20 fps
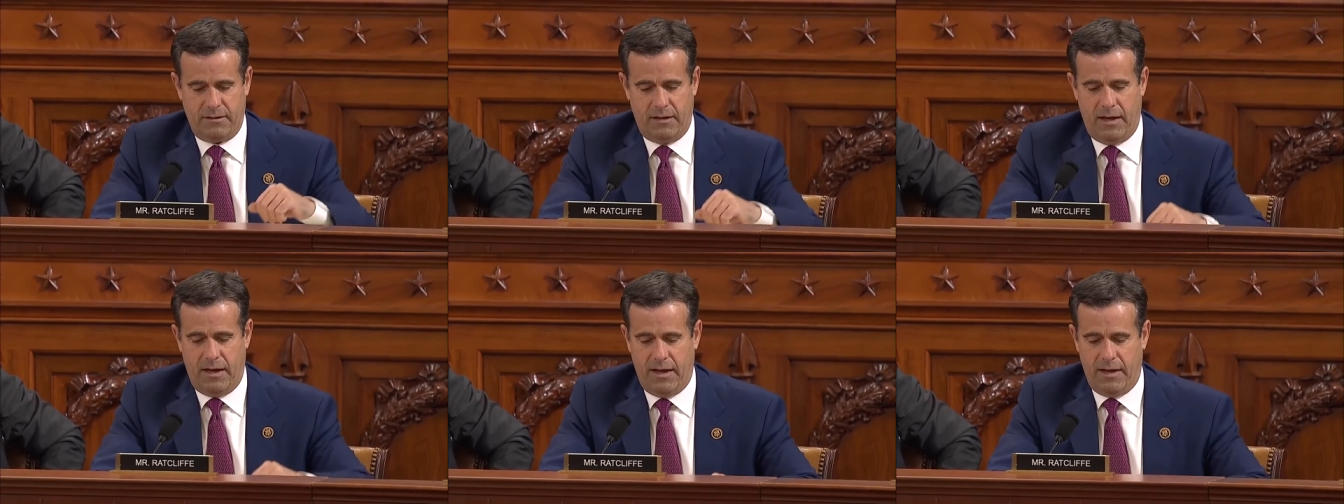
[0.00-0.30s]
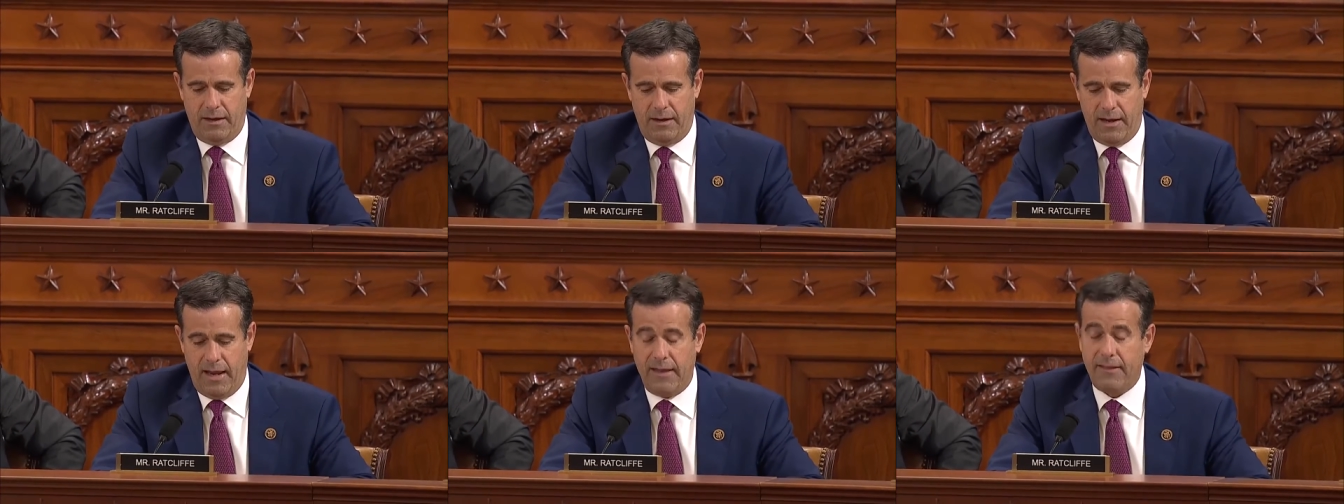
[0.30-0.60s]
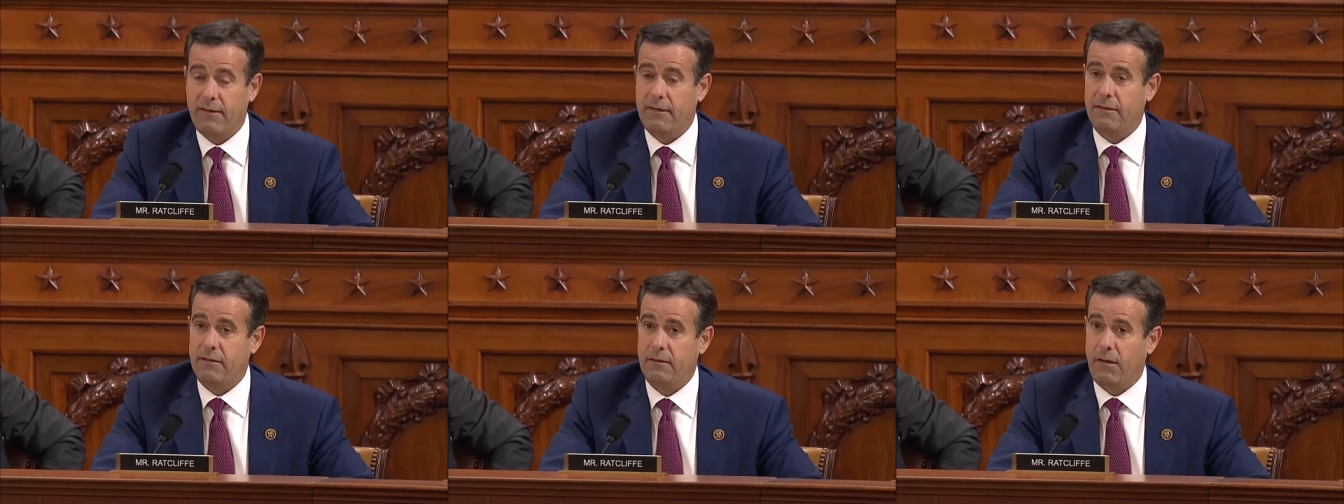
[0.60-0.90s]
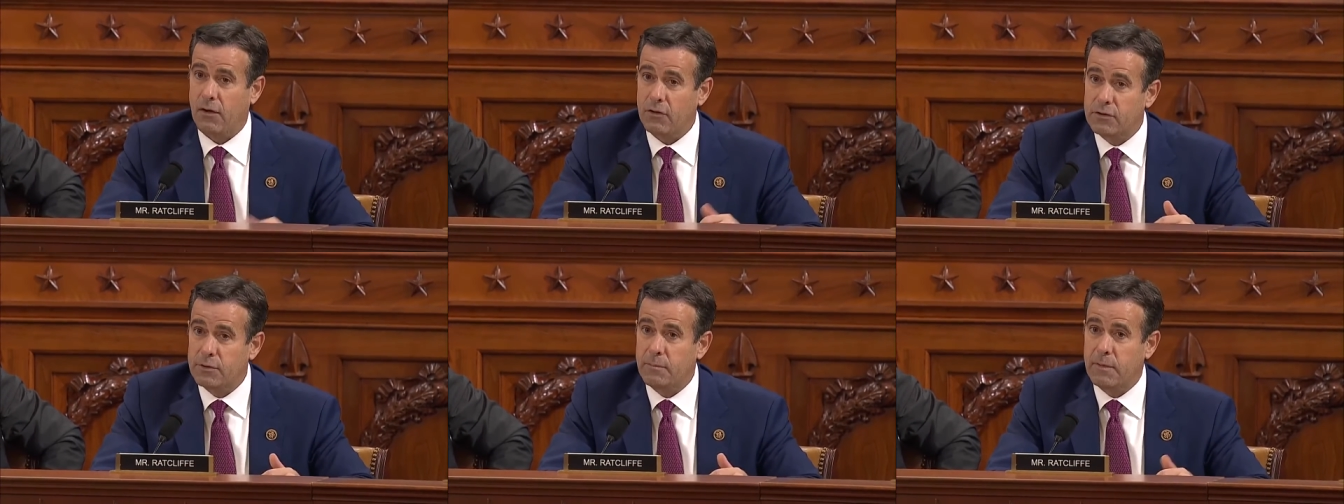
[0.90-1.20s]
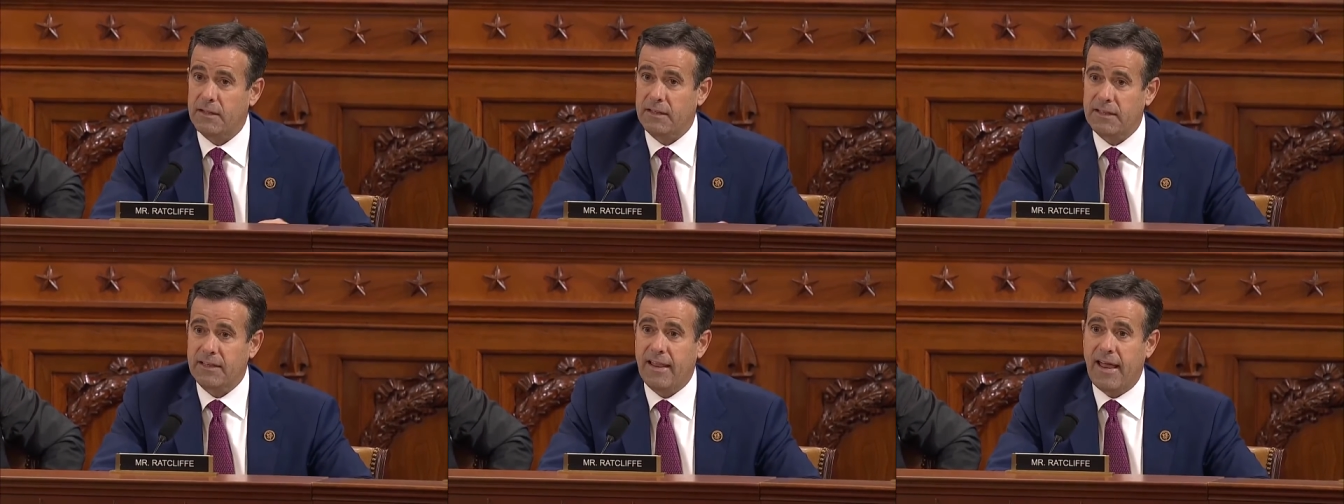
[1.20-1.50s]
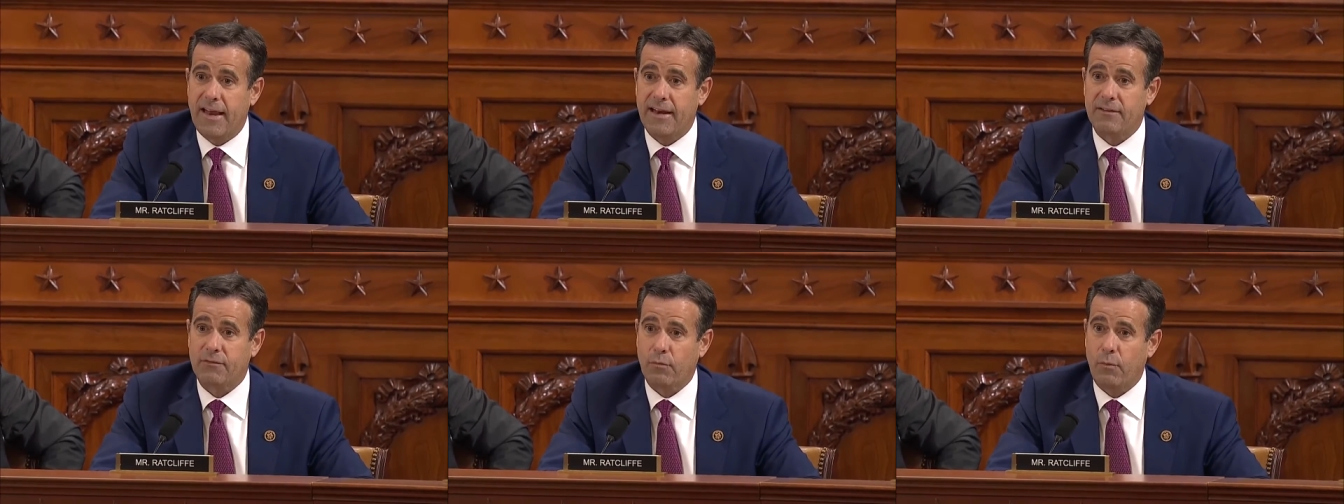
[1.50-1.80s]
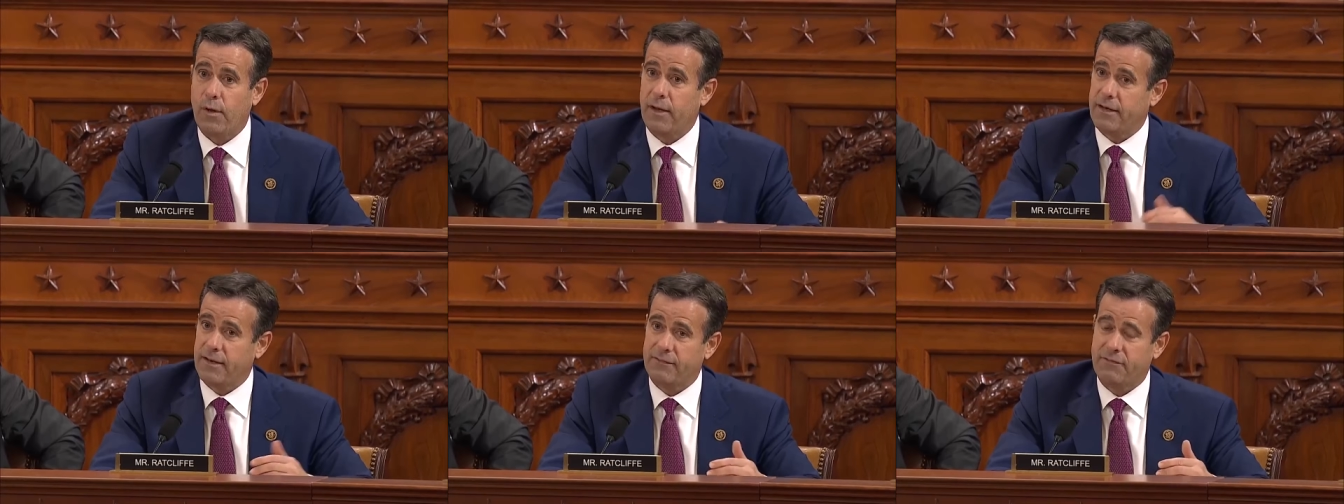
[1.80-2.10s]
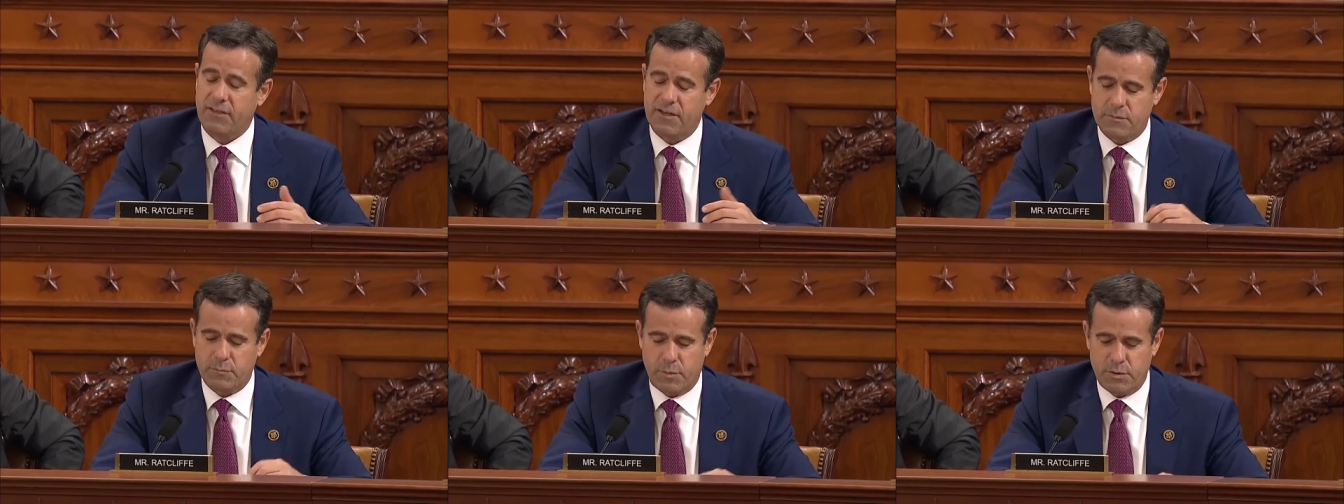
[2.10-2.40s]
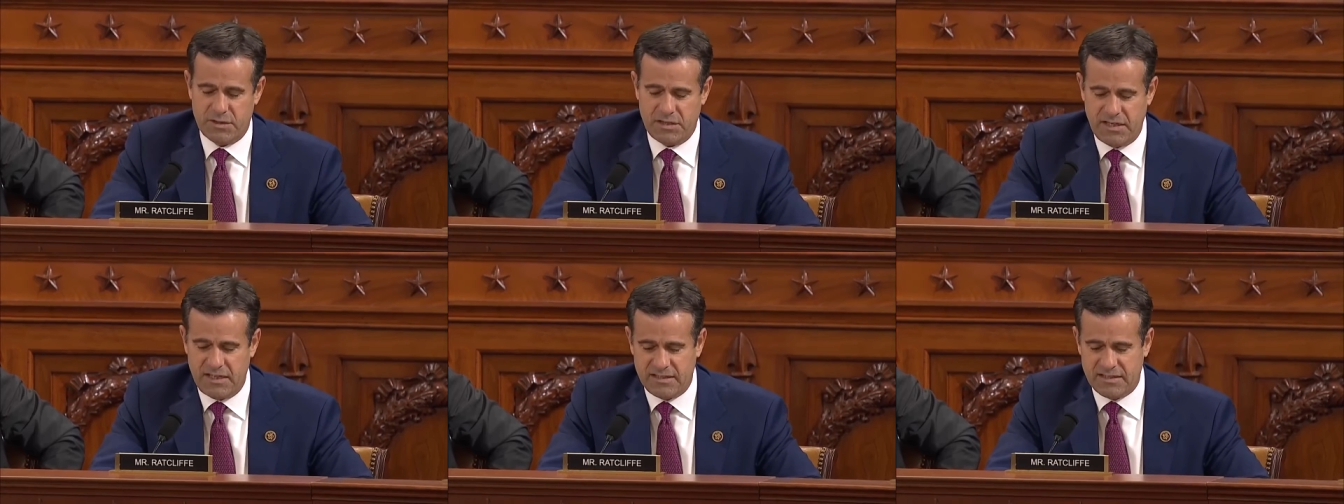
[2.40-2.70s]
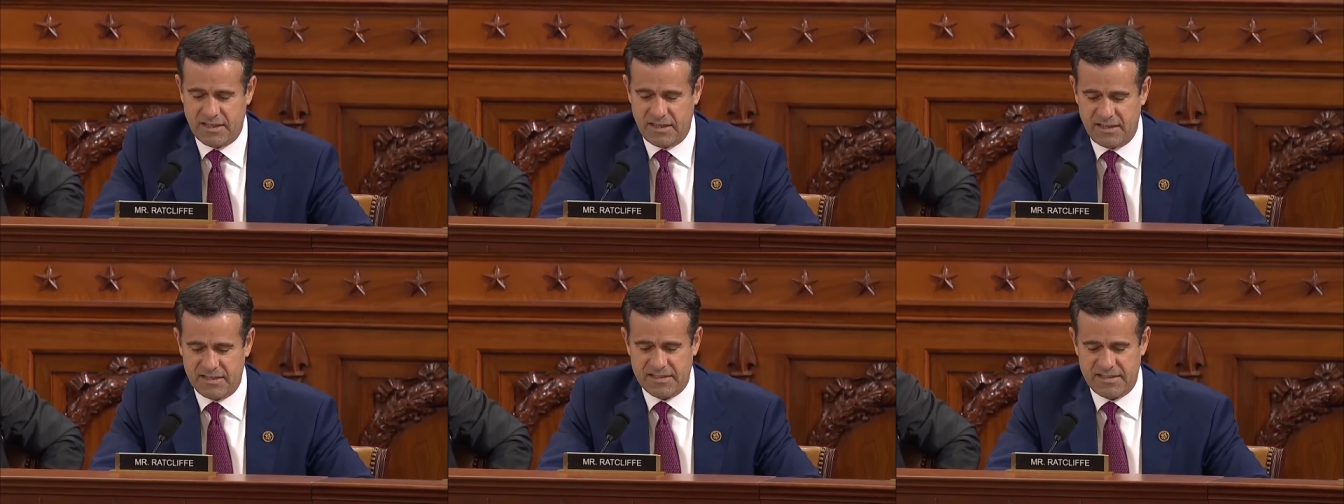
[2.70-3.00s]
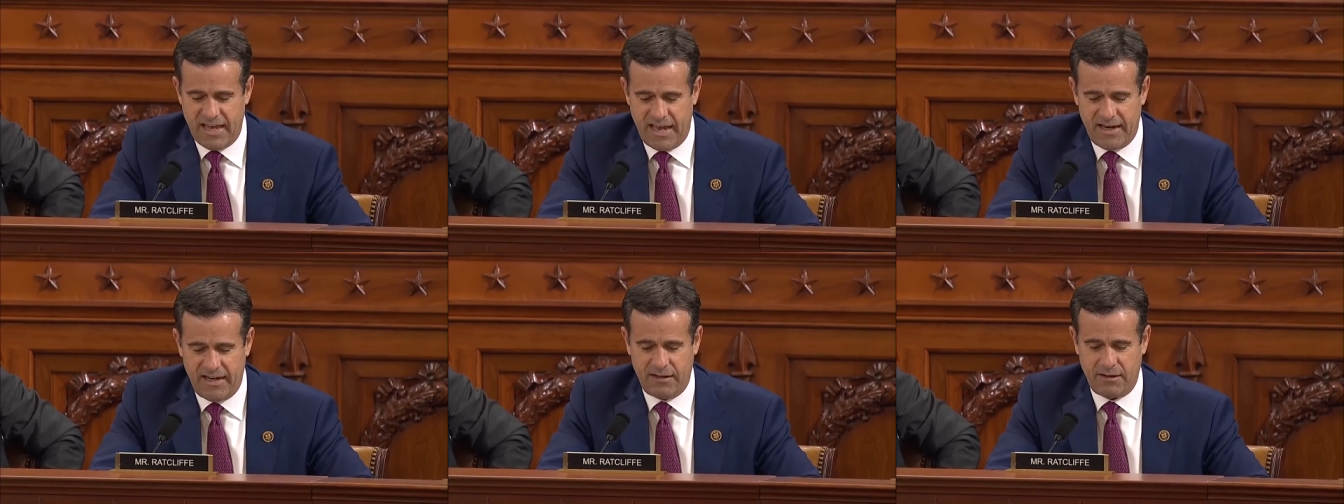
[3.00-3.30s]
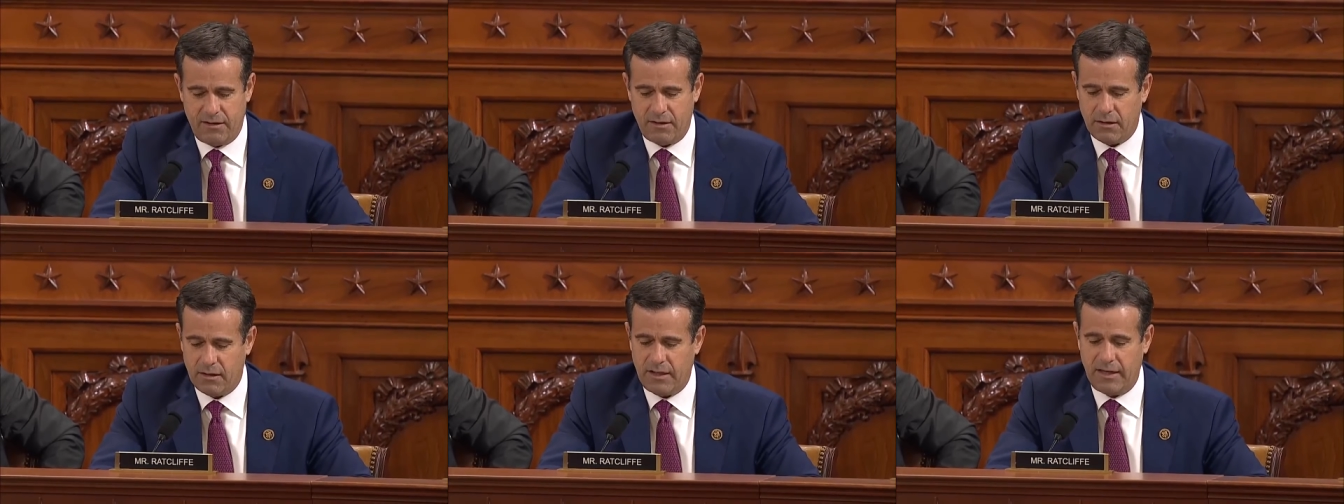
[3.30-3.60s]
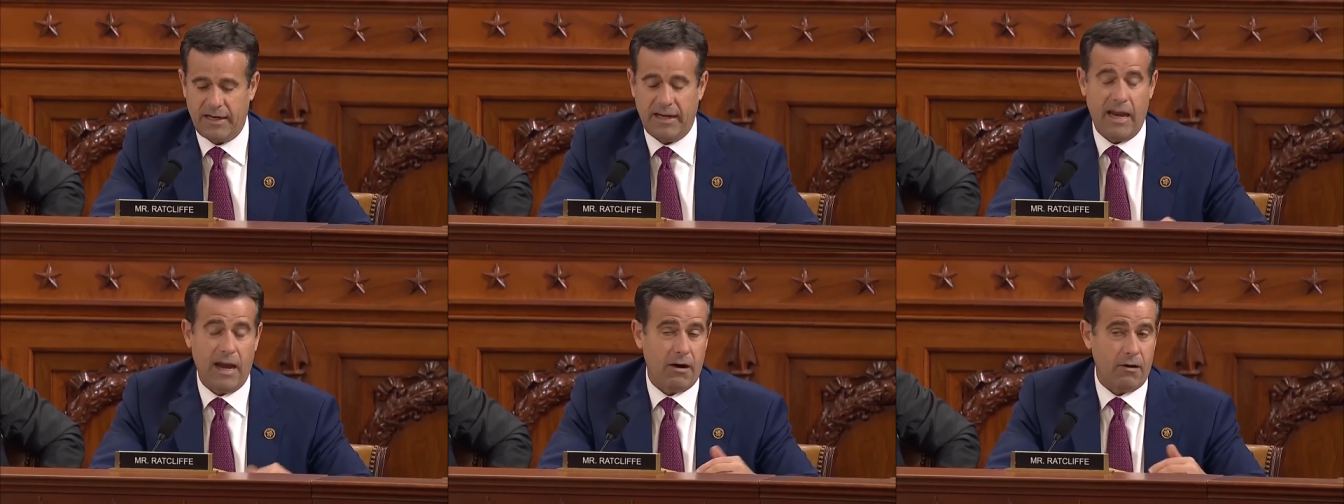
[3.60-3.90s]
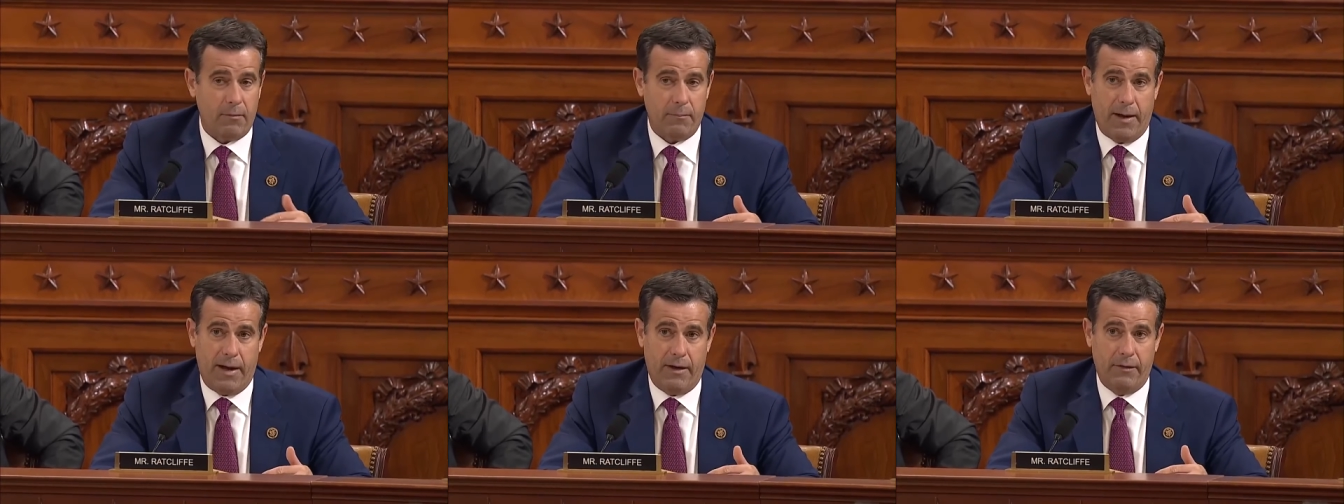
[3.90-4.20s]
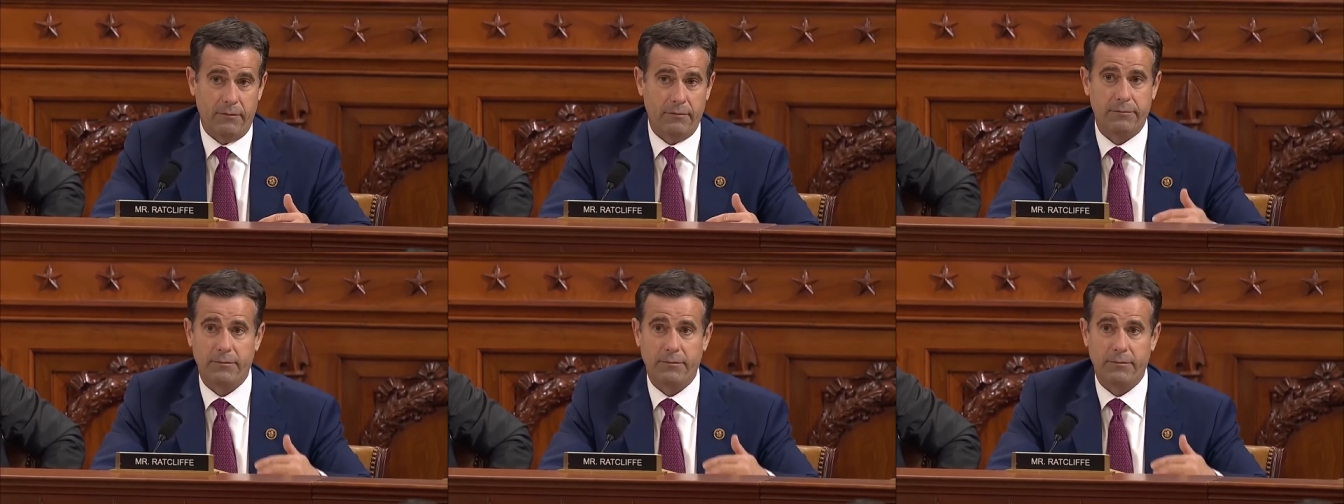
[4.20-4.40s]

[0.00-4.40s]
Uh, and ultimately, that is what, if this proceeds to the Senate, they're going to care about.